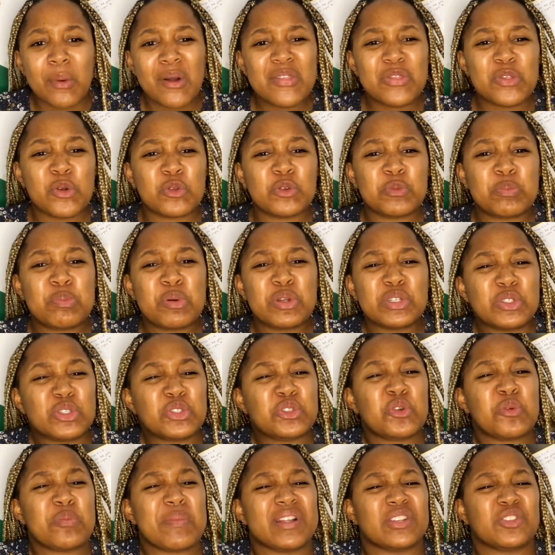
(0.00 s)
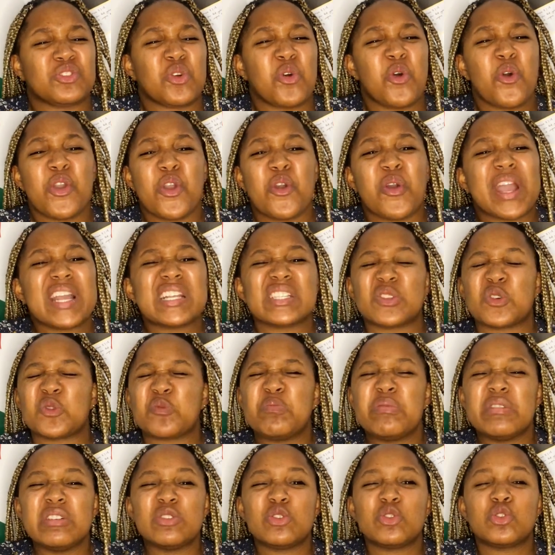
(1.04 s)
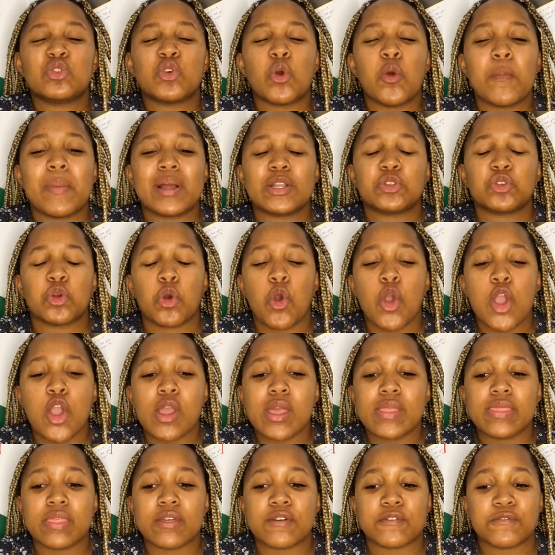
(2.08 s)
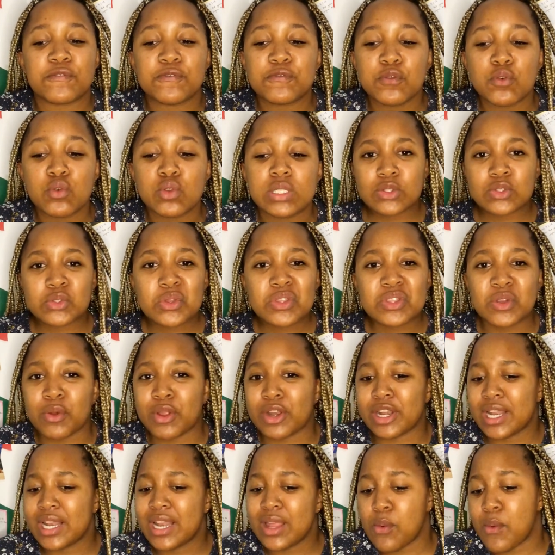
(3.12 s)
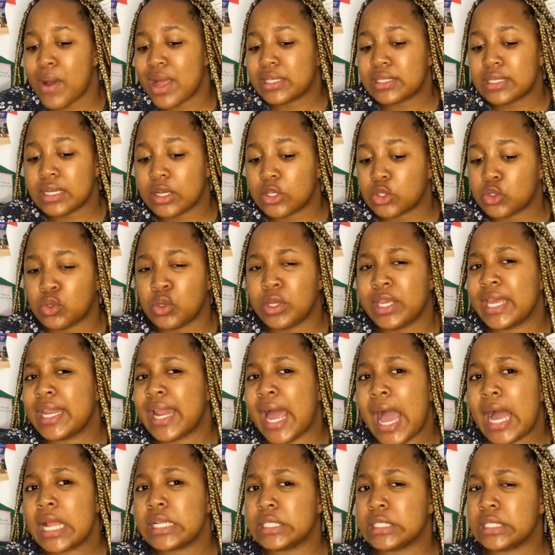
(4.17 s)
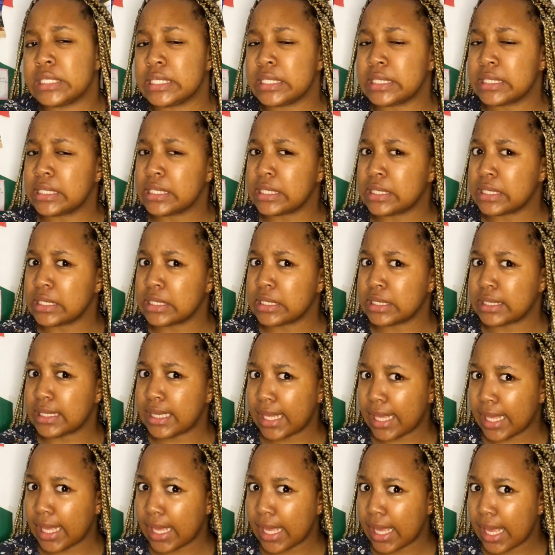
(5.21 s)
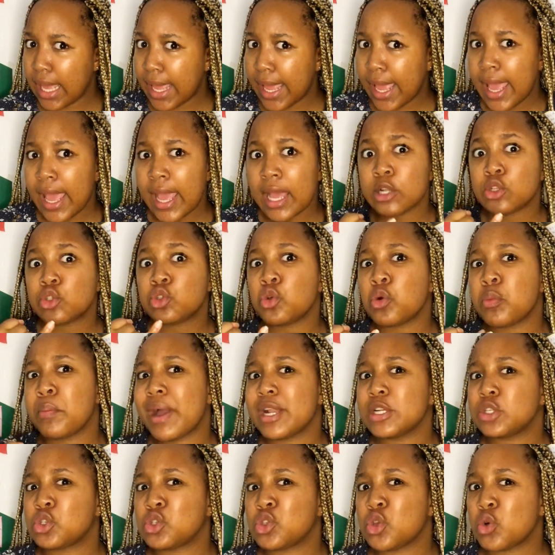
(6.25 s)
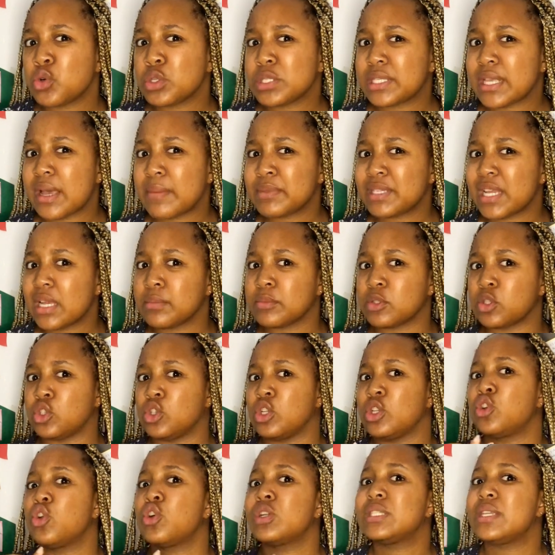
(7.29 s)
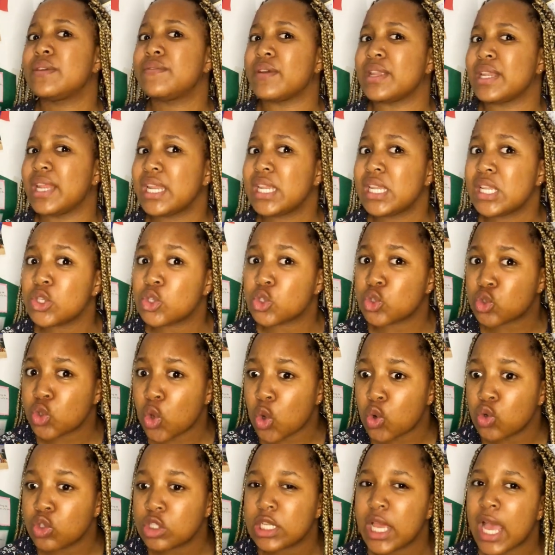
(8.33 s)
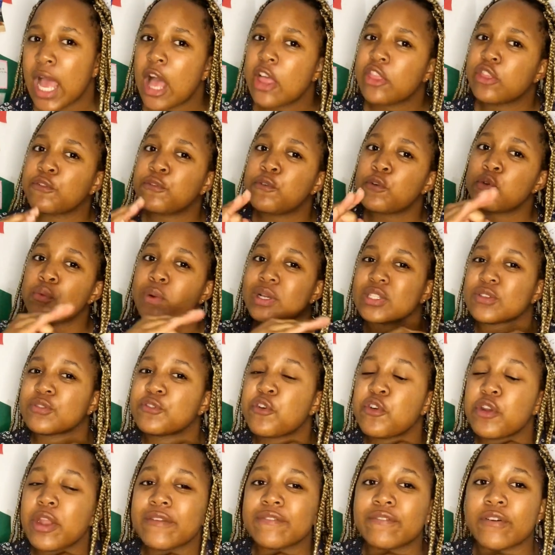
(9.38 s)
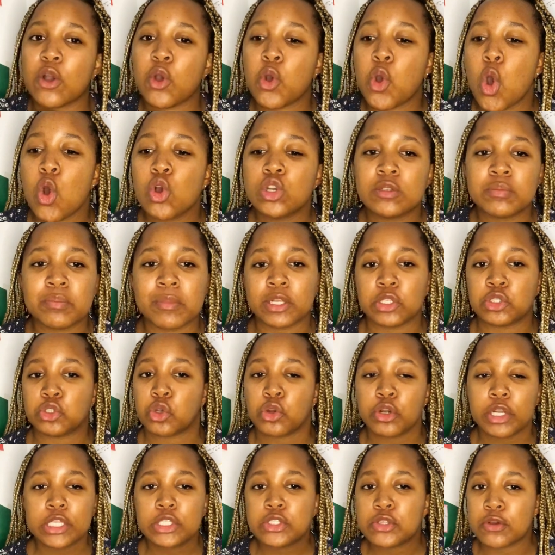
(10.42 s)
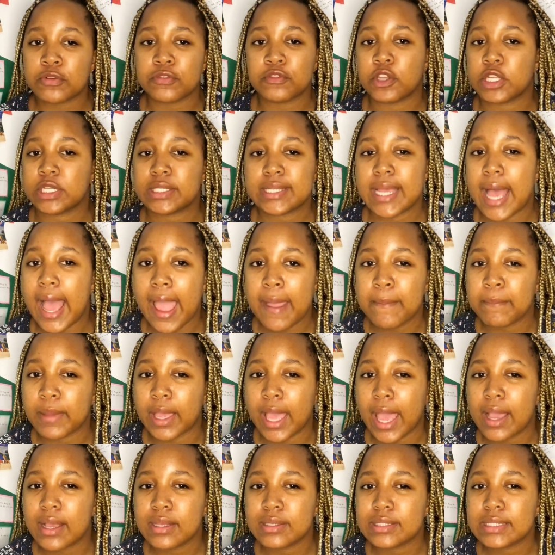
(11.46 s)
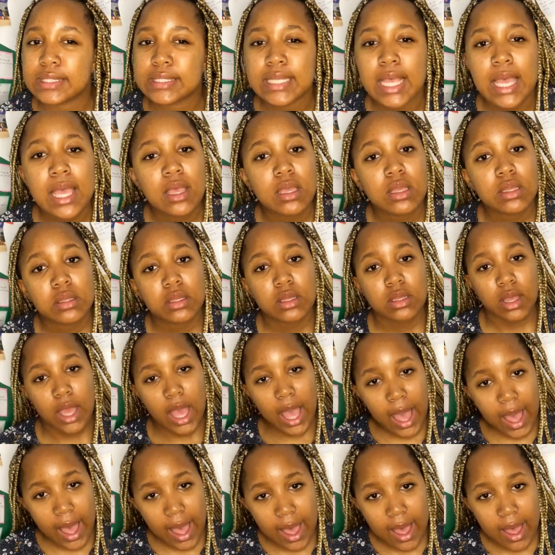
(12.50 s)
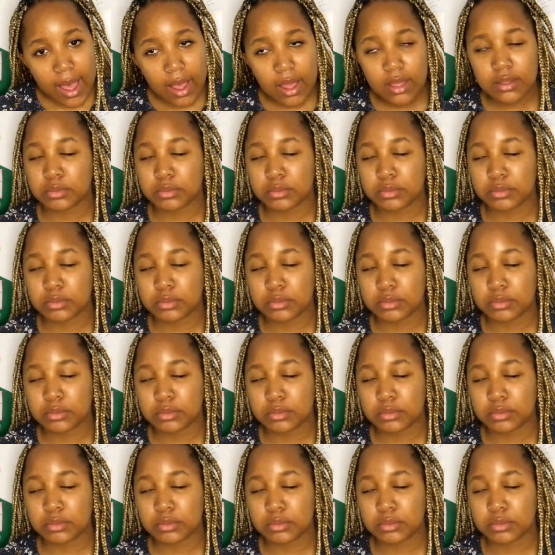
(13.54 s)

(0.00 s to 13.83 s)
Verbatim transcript: one, they would put too much oil, guys. They would put so much oil in the food. So they were really wanting us to get heart diseases there too much salt sometimes not even any salt the food was forever cold majority of the time guys ah,